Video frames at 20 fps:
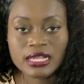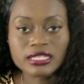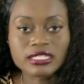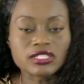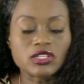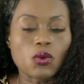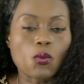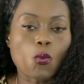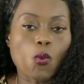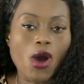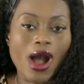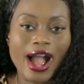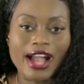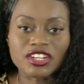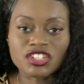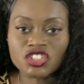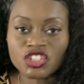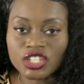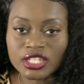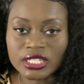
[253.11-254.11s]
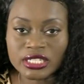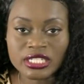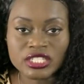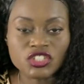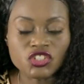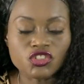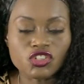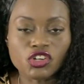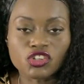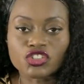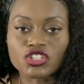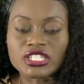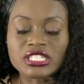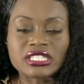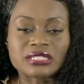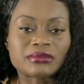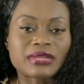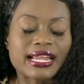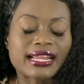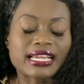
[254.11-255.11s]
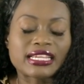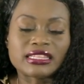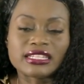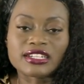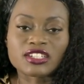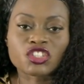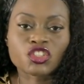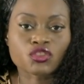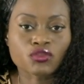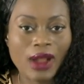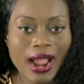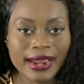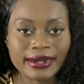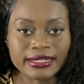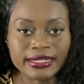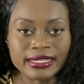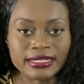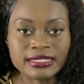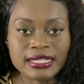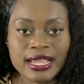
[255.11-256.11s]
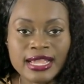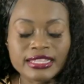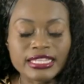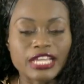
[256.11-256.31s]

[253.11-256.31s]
some watches, you know, just some like electronics